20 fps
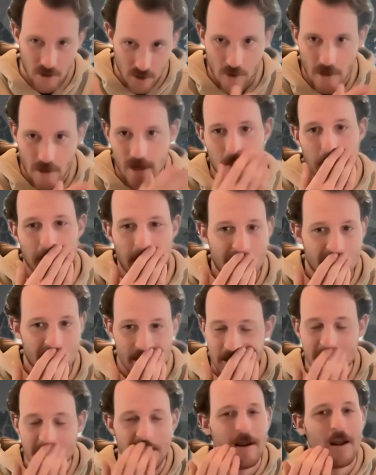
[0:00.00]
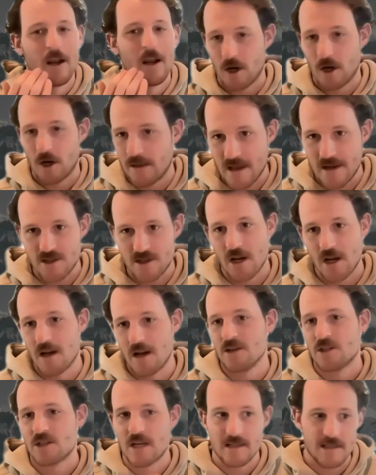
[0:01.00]
create a branch, create that
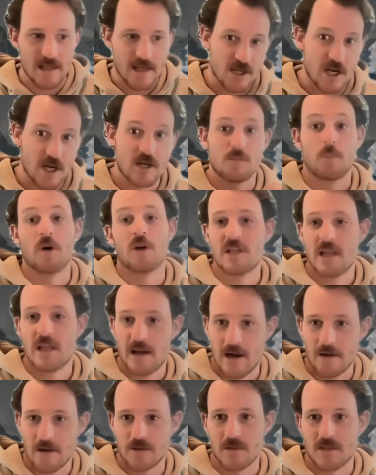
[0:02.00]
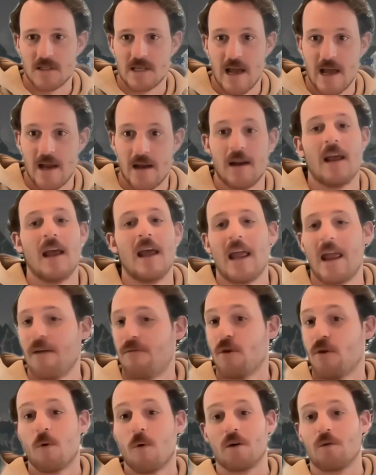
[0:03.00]
change, test that change, push that out to Ascend. If
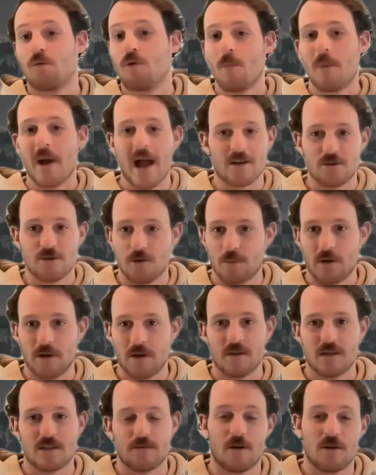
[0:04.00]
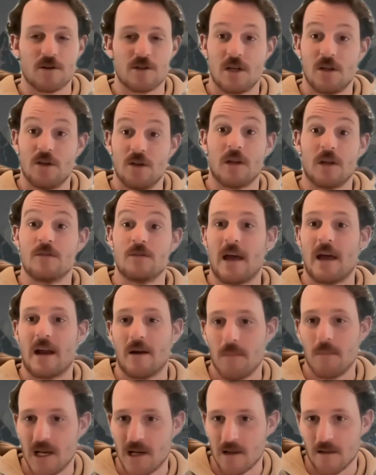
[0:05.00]
you want to roll back to a previous version, you can do that
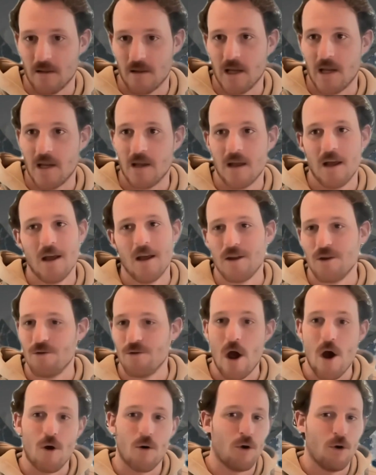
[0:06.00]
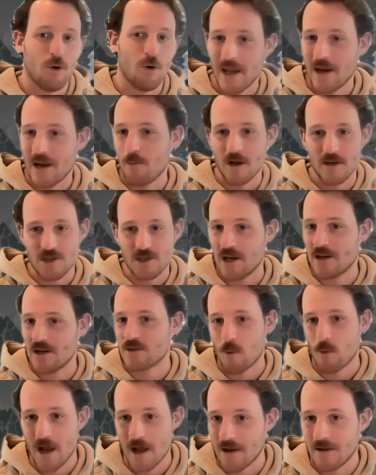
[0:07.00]
immediately. You know who made what change
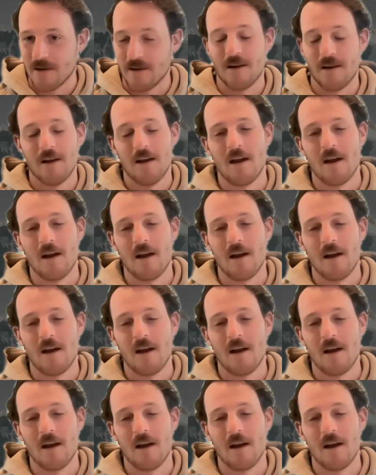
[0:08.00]
when.